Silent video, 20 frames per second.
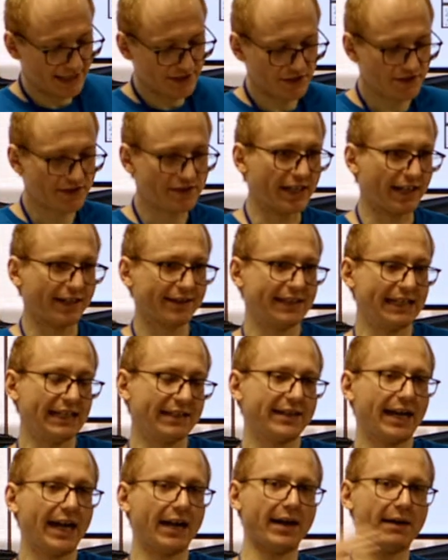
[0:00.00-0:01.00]
just stuck the
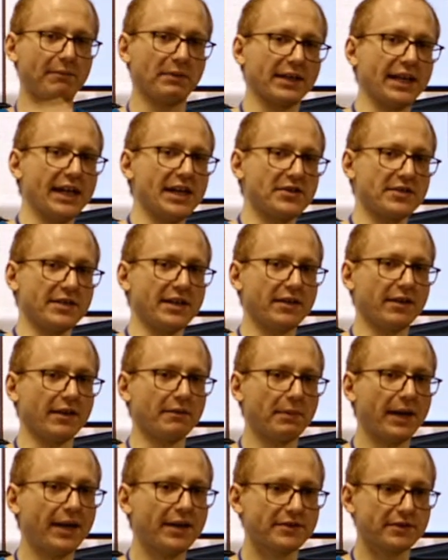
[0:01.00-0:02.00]
entire application into the
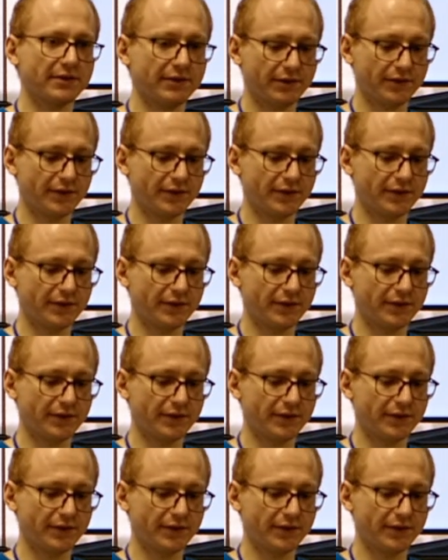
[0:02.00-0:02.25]
browser.